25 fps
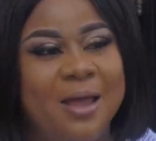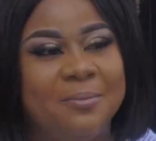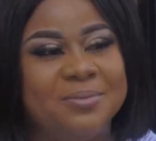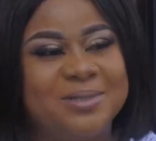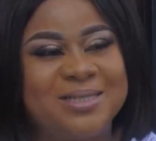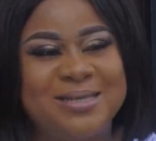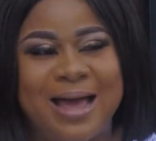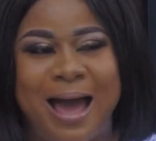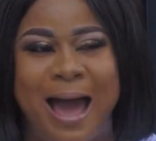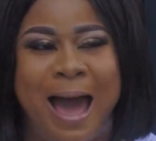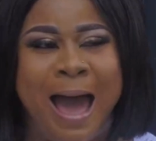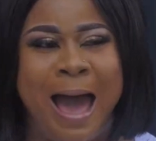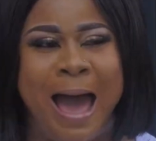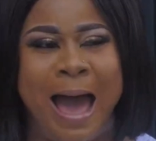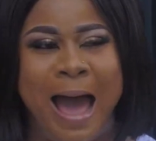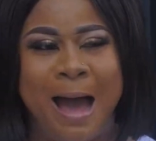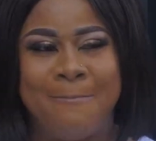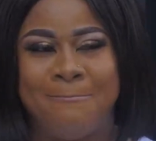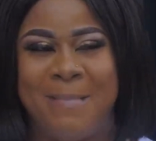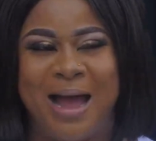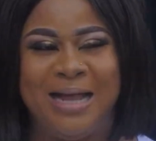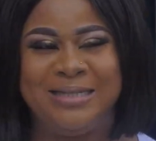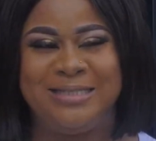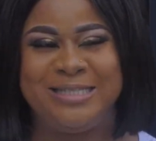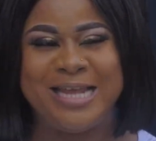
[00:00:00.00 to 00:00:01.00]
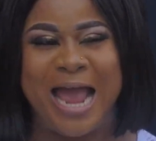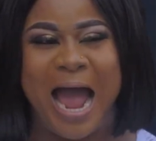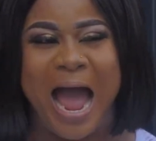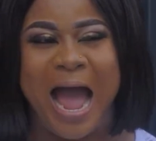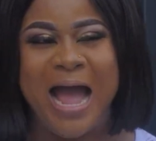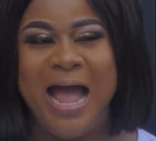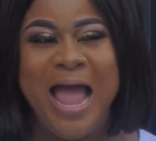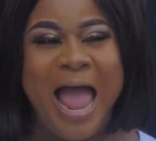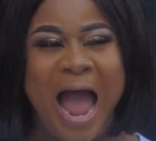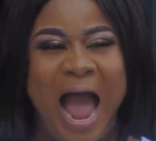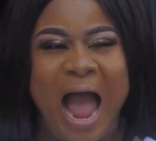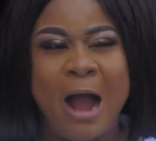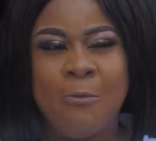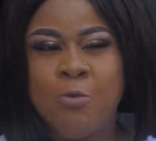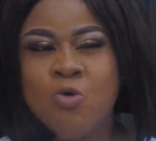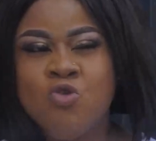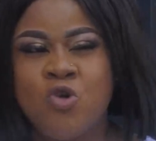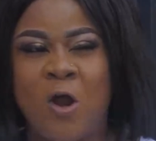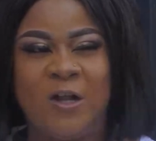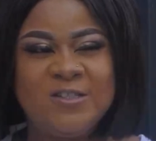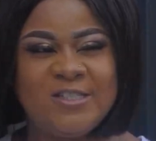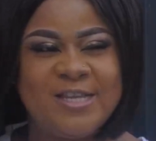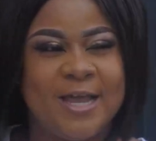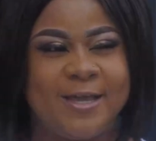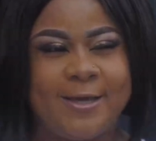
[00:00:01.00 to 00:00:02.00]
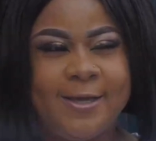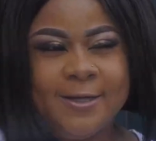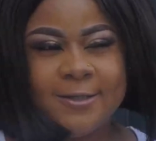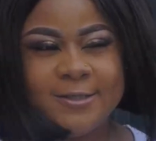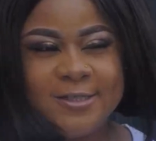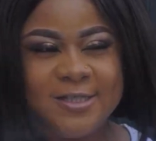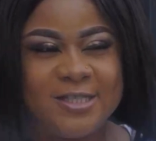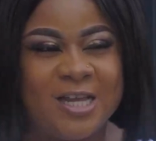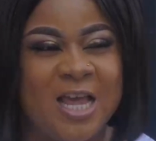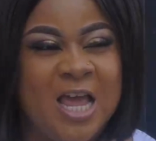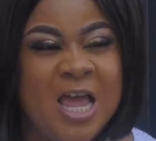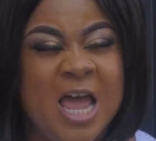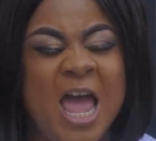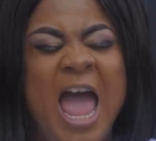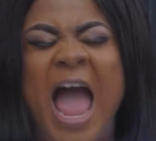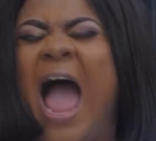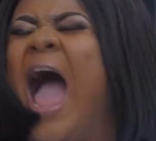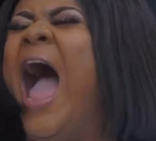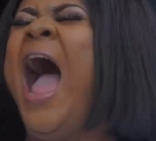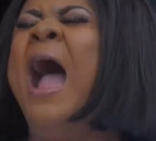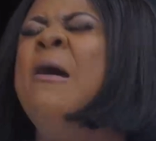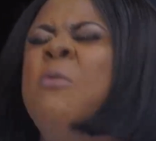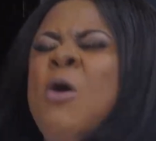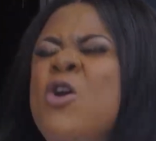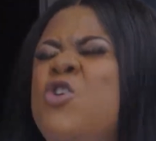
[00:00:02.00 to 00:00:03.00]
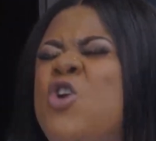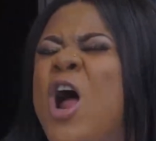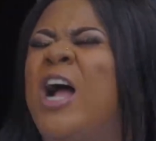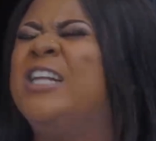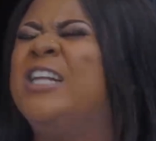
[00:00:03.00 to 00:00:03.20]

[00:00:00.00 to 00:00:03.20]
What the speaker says: names. My dear, I will not take it. I will